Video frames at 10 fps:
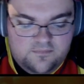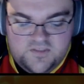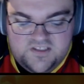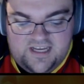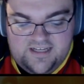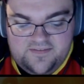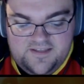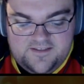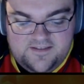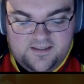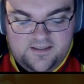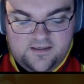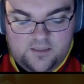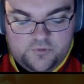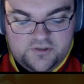Sided this in a
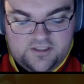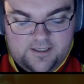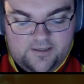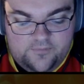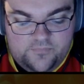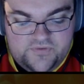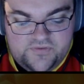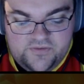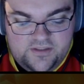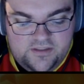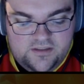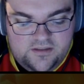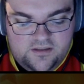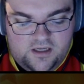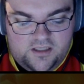couple times.
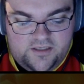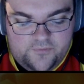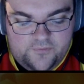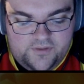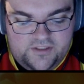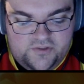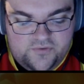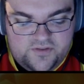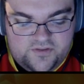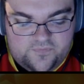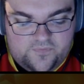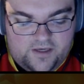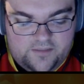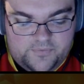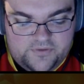Never really used its
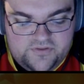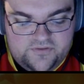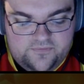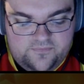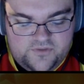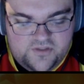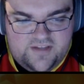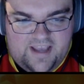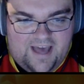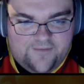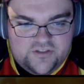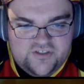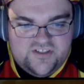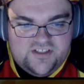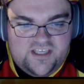effect, but just to have it,
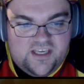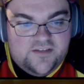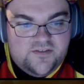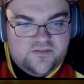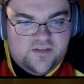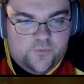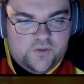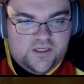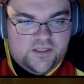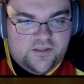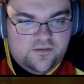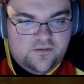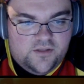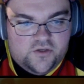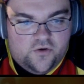just in case they would get
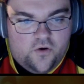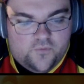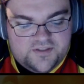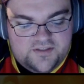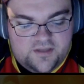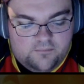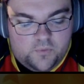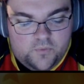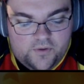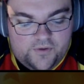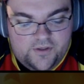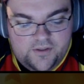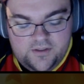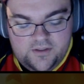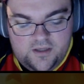overextend board.
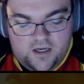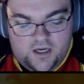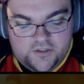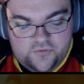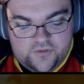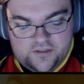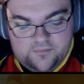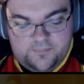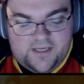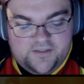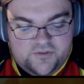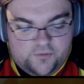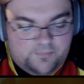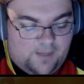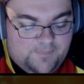You can pay 2
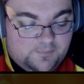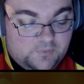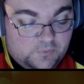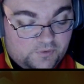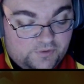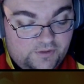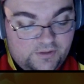to pop the board.